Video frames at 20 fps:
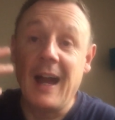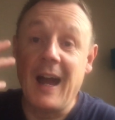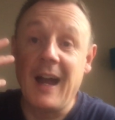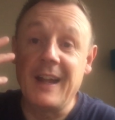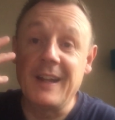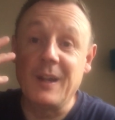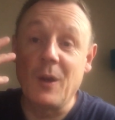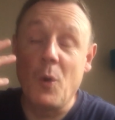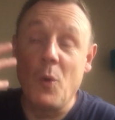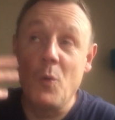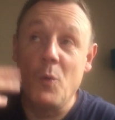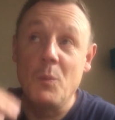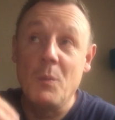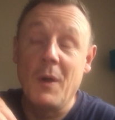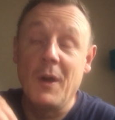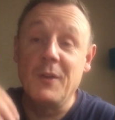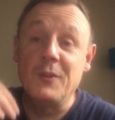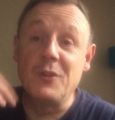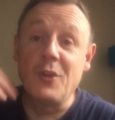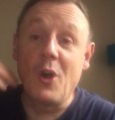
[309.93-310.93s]
and
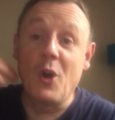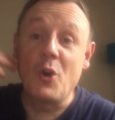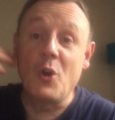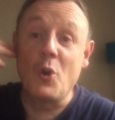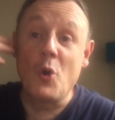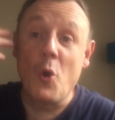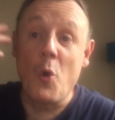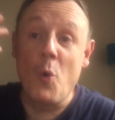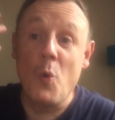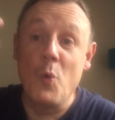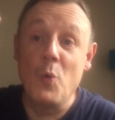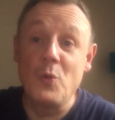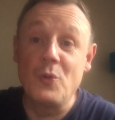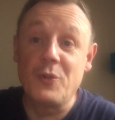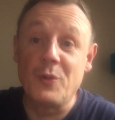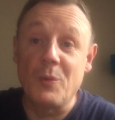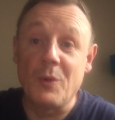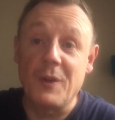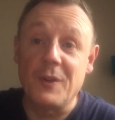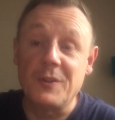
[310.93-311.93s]
almost call
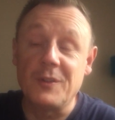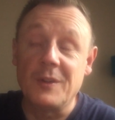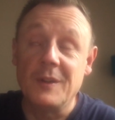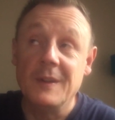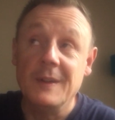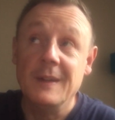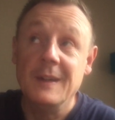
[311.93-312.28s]
to us,